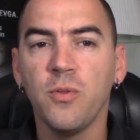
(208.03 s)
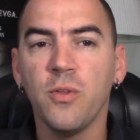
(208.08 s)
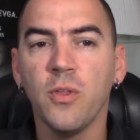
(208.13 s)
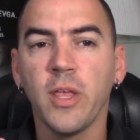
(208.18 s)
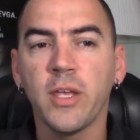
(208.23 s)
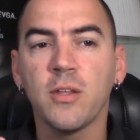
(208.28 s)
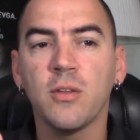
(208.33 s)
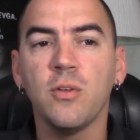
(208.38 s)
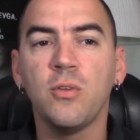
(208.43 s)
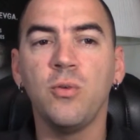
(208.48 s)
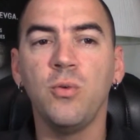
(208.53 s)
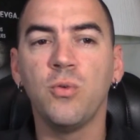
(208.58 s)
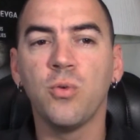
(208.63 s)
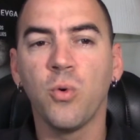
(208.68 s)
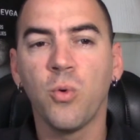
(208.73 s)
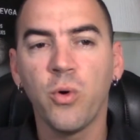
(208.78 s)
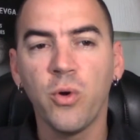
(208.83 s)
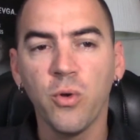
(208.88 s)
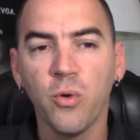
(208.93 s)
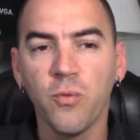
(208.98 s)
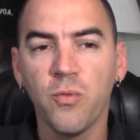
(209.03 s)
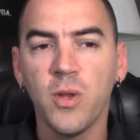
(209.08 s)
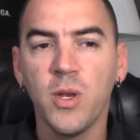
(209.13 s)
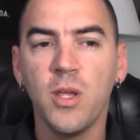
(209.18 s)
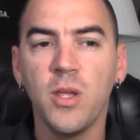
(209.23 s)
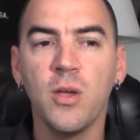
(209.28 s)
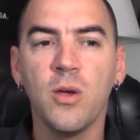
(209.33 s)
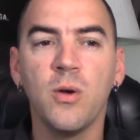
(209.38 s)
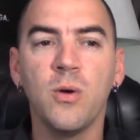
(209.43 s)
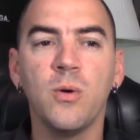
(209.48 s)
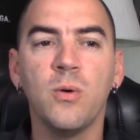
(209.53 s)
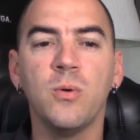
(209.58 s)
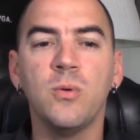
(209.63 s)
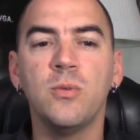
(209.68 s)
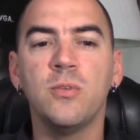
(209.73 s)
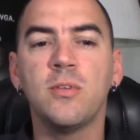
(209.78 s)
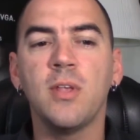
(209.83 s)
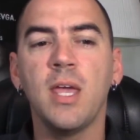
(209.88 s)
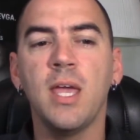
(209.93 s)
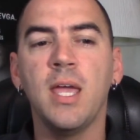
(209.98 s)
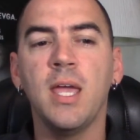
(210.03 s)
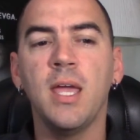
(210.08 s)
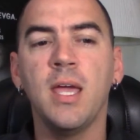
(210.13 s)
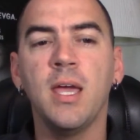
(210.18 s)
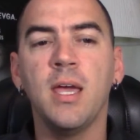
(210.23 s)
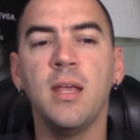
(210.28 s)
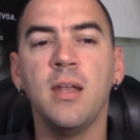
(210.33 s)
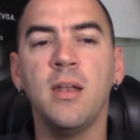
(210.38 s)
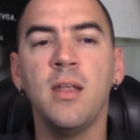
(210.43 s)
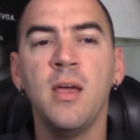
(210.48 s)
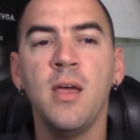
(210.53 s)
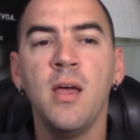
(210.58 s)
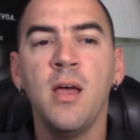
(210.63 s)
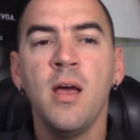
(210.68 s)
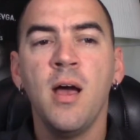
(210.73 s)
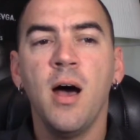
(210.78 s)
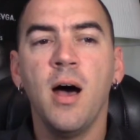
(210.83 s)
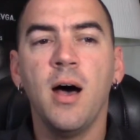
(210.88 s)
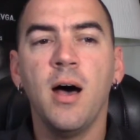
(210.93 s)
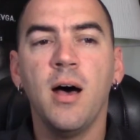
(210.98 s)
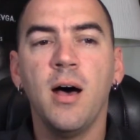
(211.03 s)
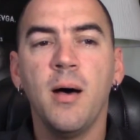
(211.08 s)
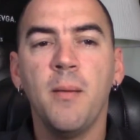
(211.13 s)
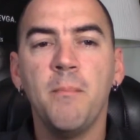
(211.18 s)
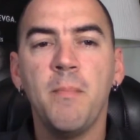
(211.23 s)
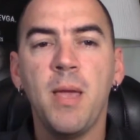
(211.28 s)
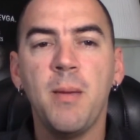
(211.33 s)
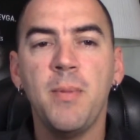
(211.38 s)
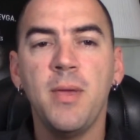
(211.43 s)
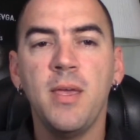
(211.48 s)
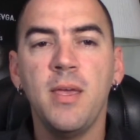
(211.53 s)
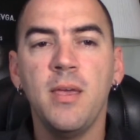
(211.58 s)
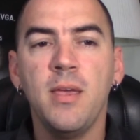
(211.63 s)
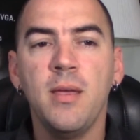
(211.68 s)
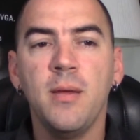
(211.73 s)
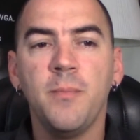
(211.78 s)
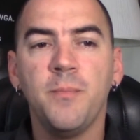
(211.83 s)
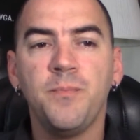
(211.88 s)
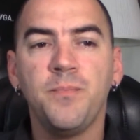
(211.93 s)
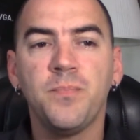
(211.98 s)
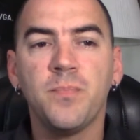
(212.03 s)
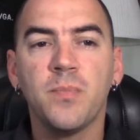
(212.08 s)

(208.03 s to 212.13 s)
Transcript: like the tutorial videos and maybe